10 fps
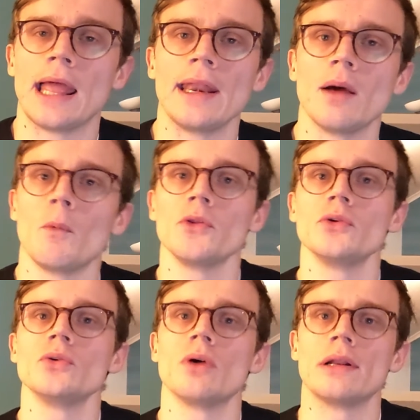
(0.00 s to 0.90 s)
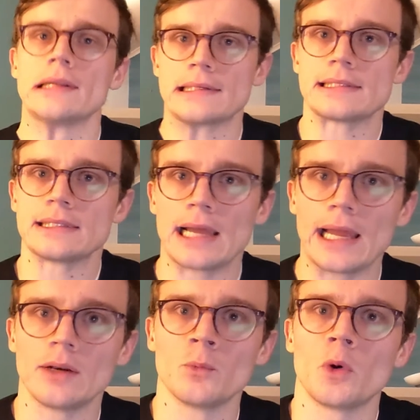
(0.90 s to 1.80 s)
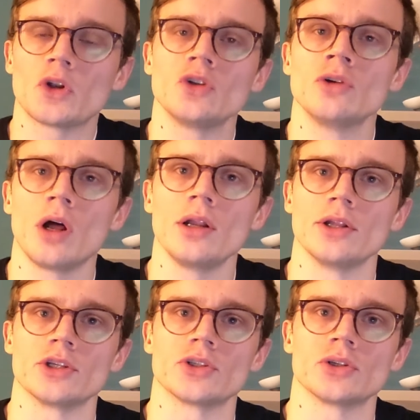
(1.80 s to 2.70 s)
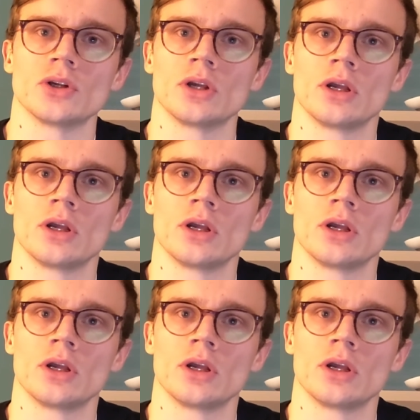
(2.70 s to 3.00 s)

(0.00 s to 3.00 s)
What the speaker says: And I wanted to understand what knowledge